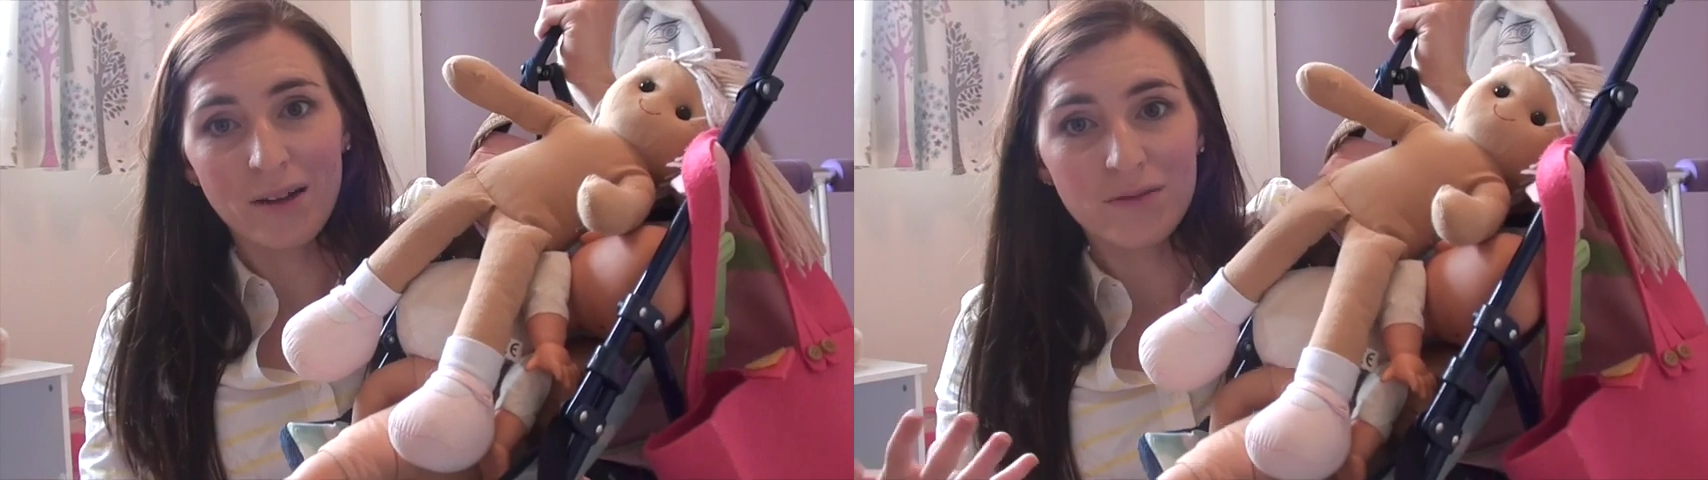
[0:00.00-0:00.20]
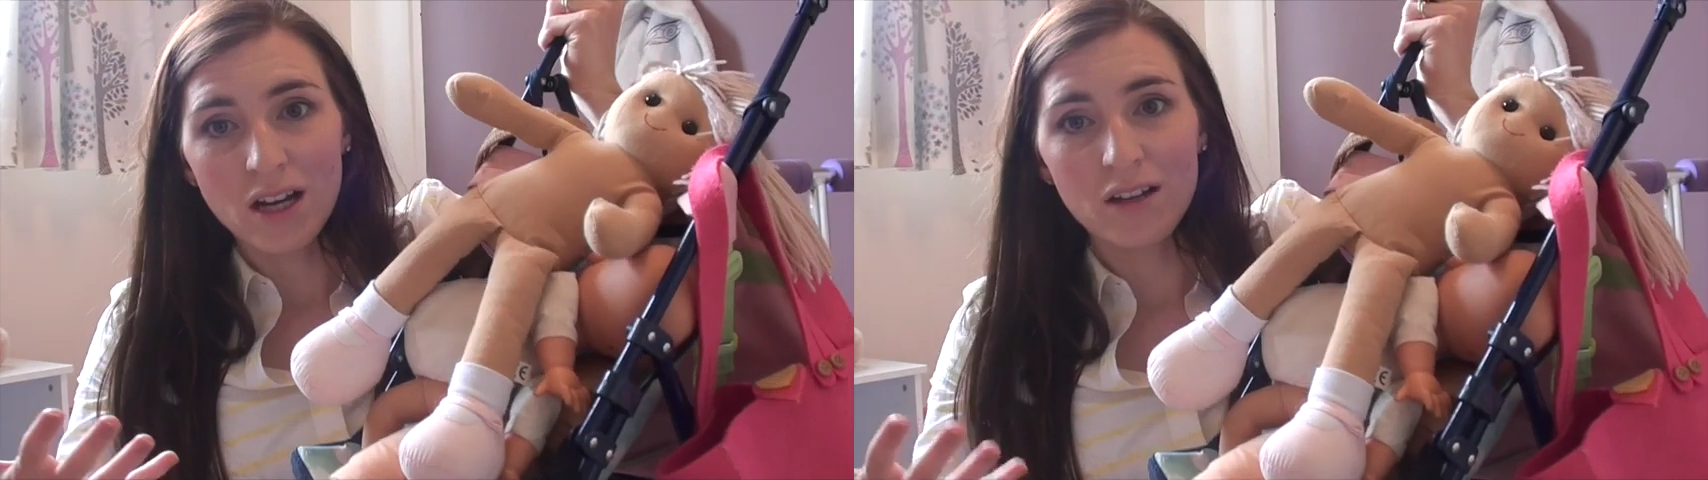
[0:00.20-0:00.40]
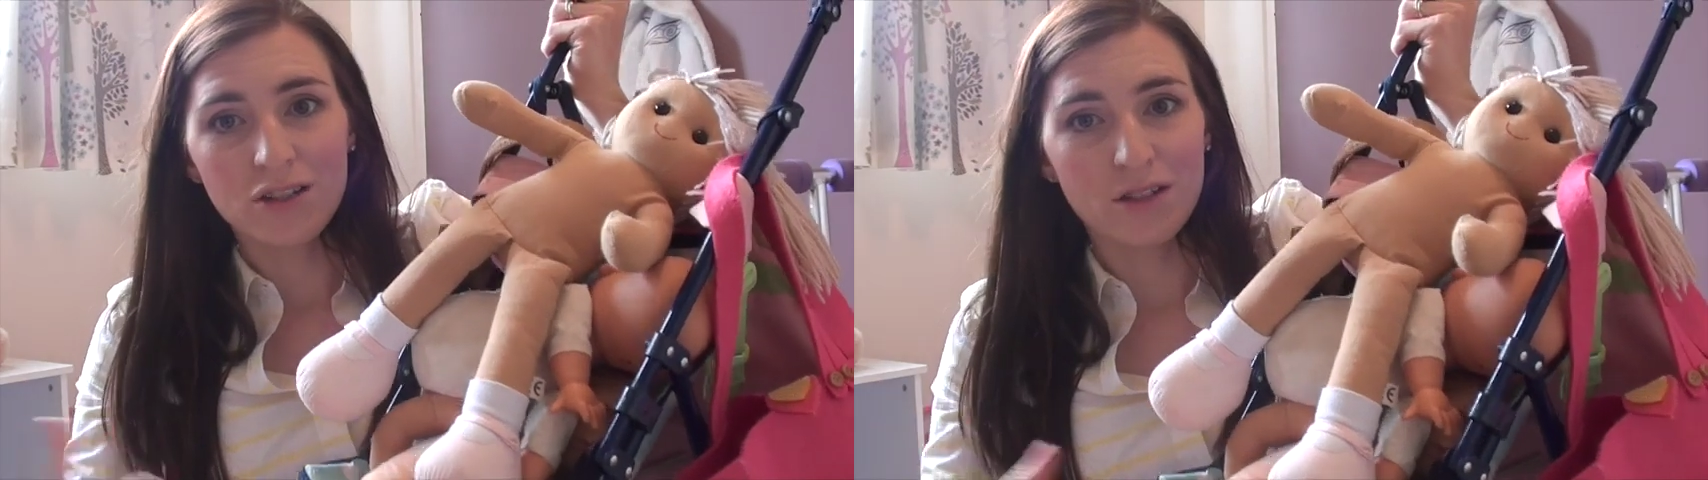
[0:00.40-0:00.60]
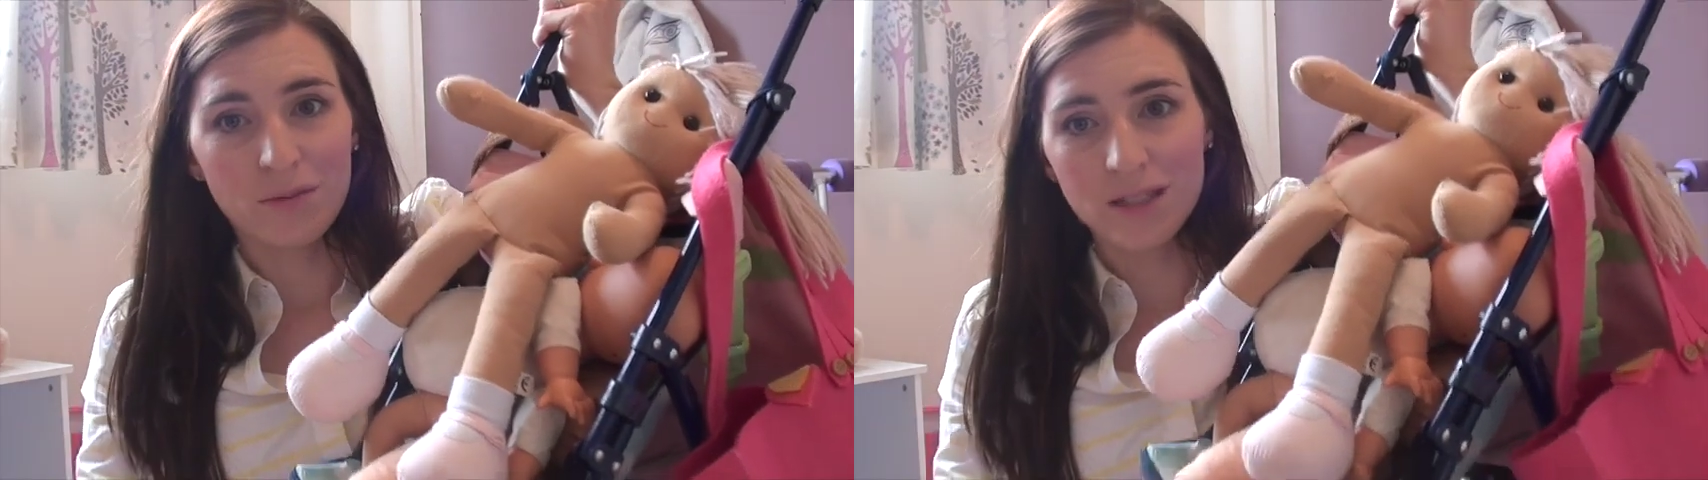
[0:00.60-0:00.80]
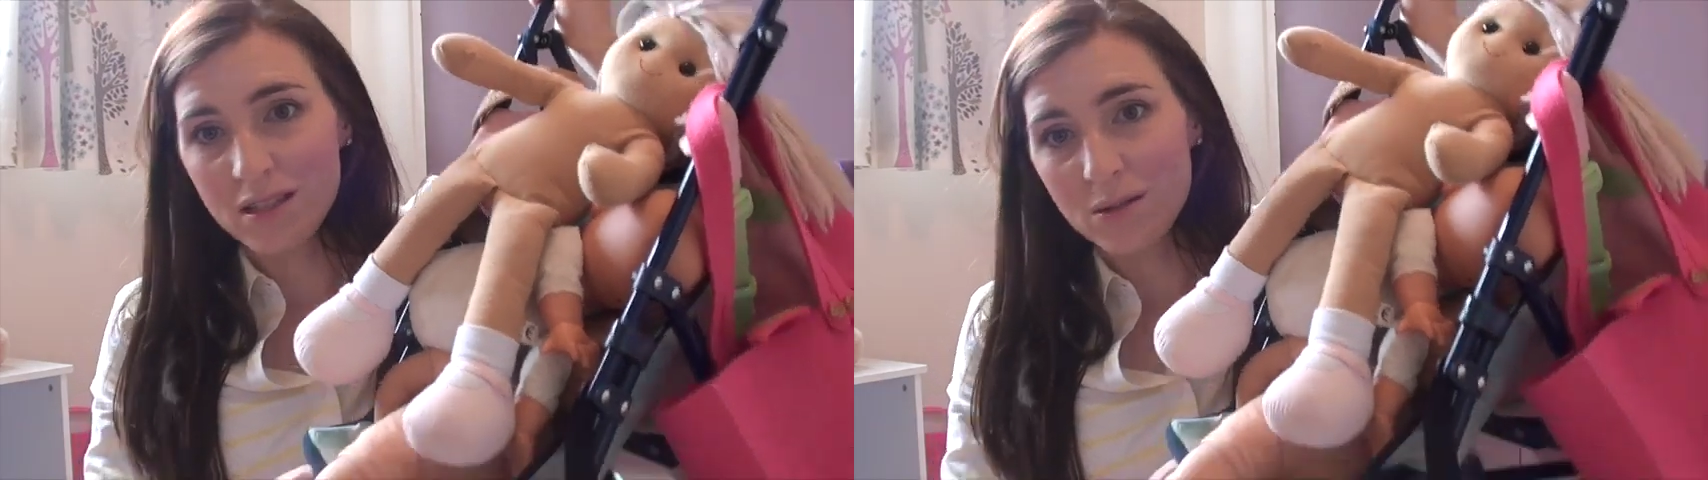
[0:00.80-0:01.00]
haven't touched
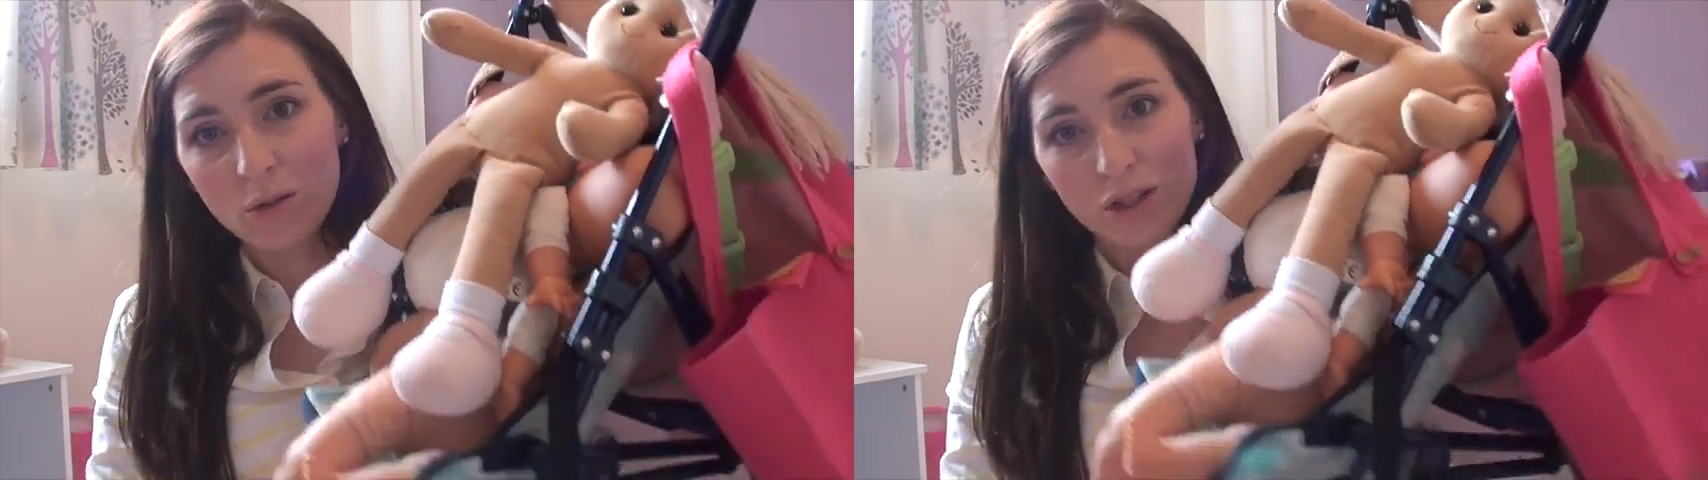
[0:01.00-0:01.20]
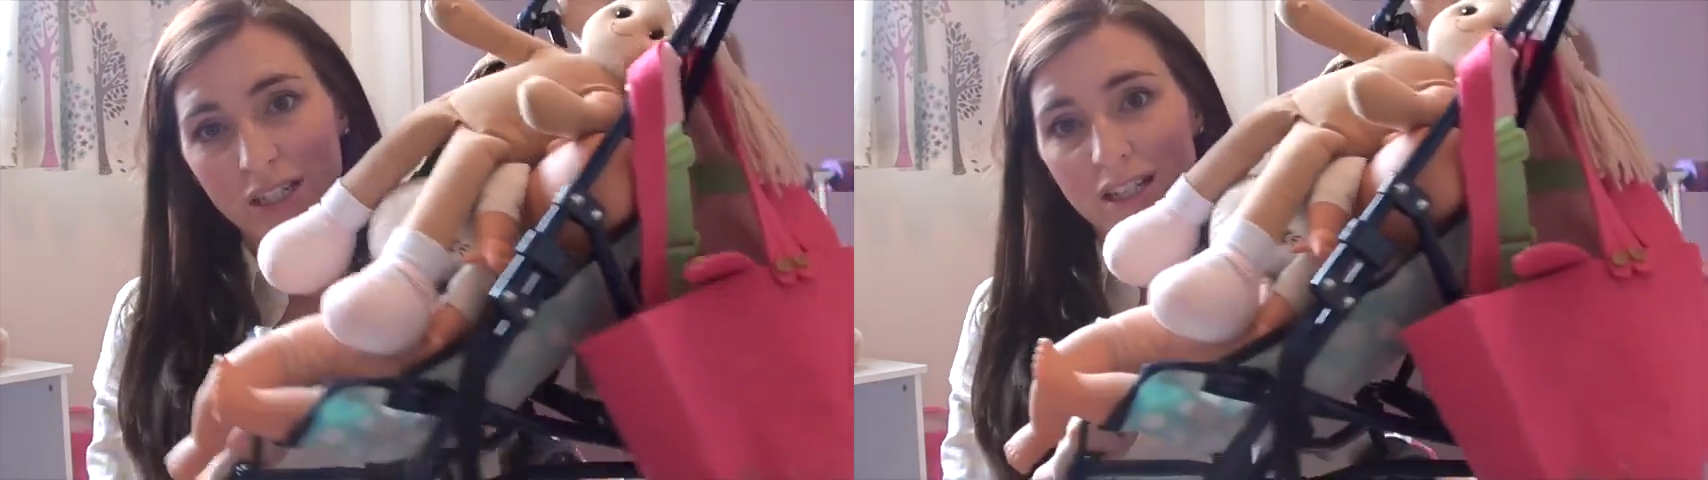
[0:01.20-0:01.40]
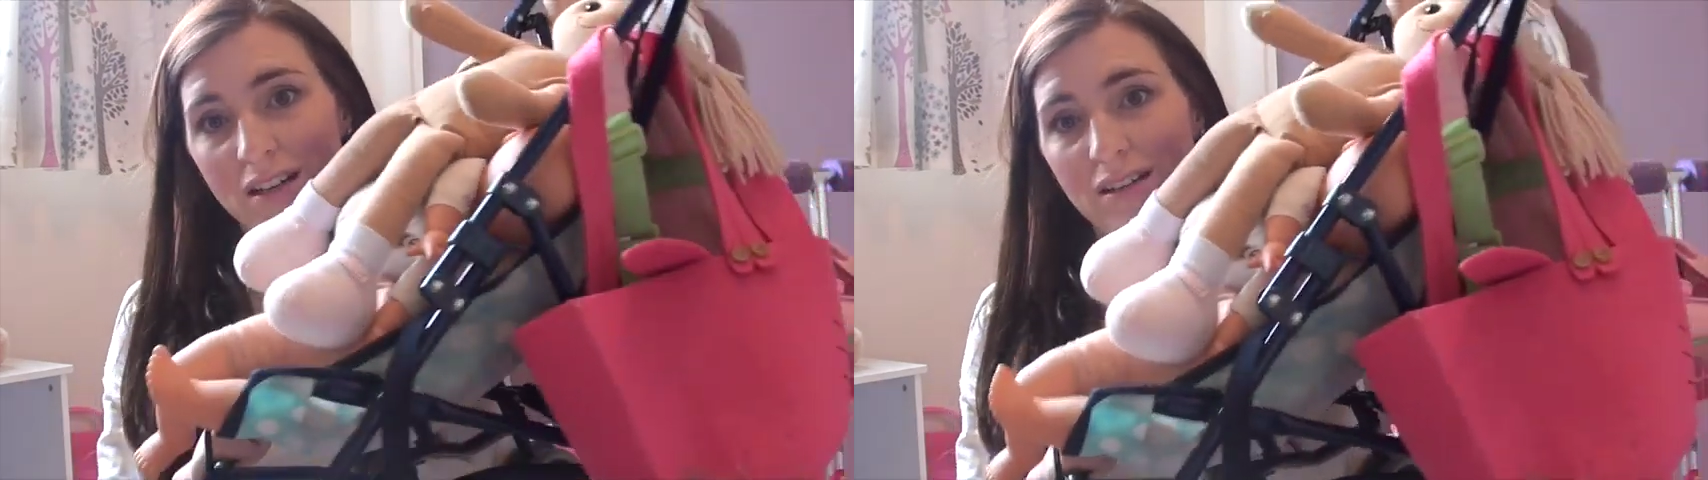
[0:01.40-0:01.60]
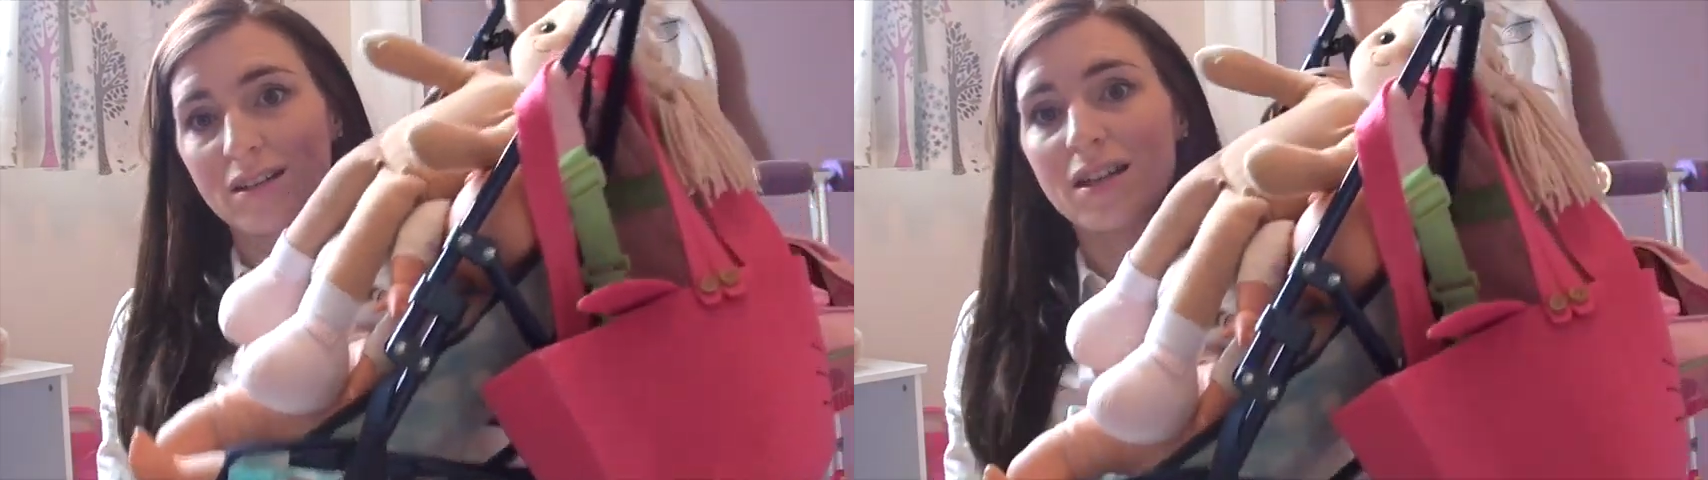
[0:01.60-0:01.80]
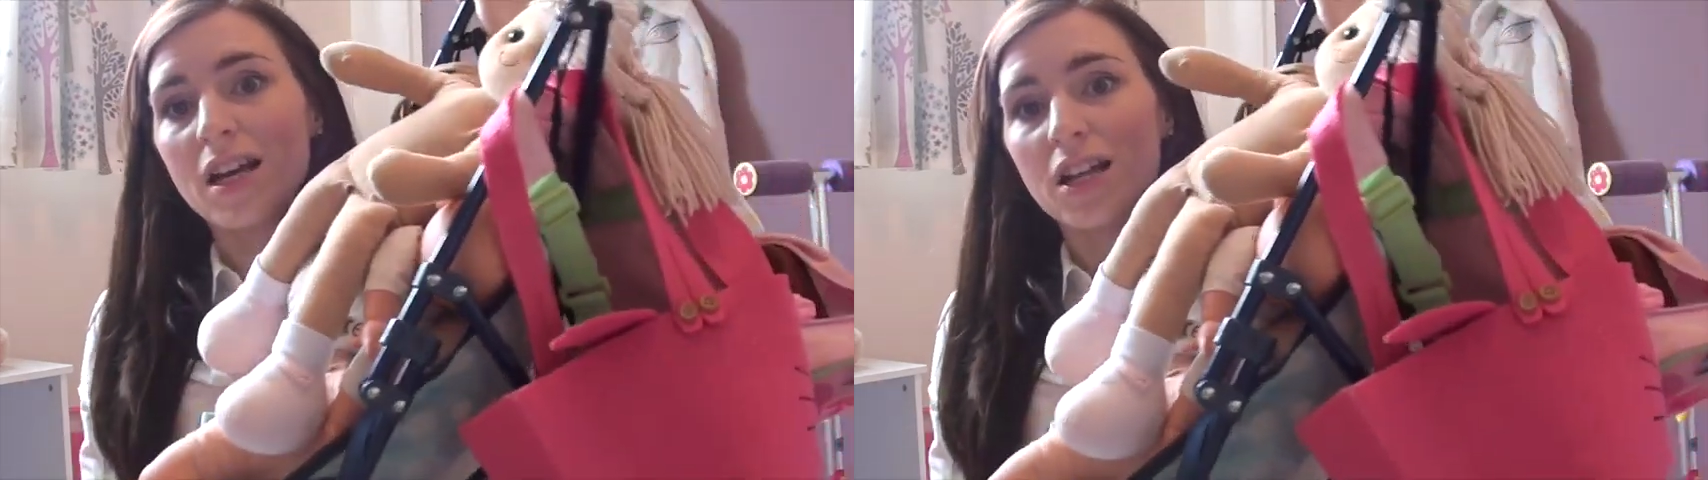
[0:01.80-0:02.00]
them this is what she
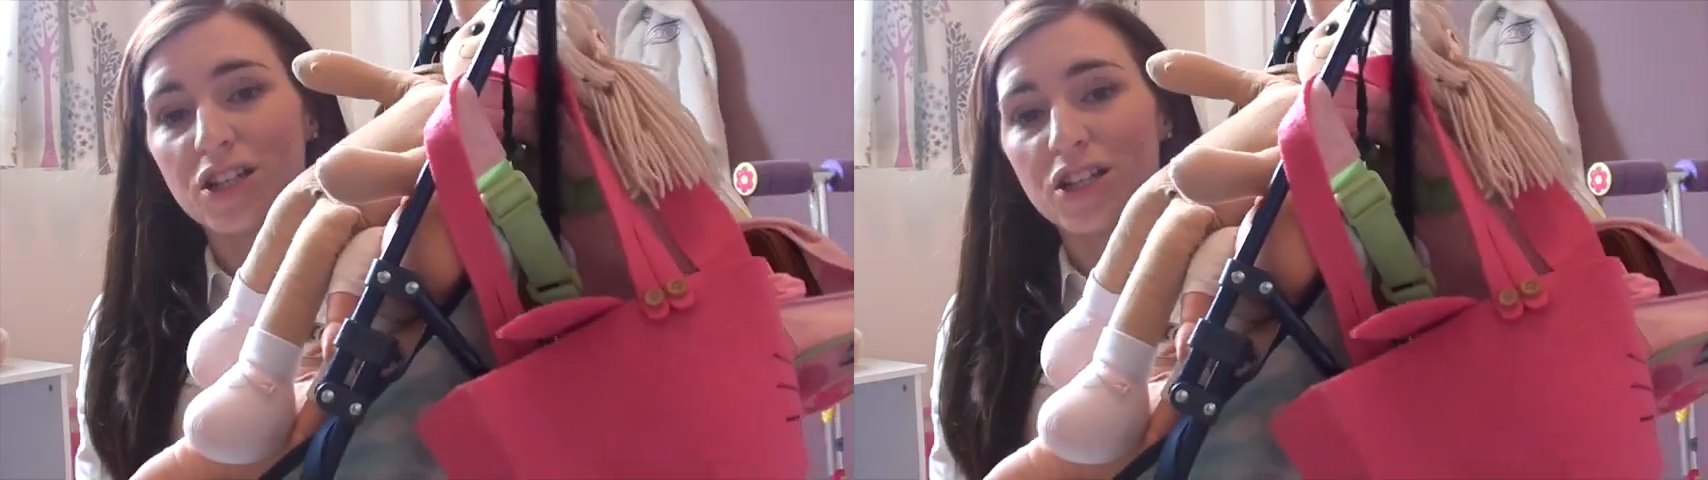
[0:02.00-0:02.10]
does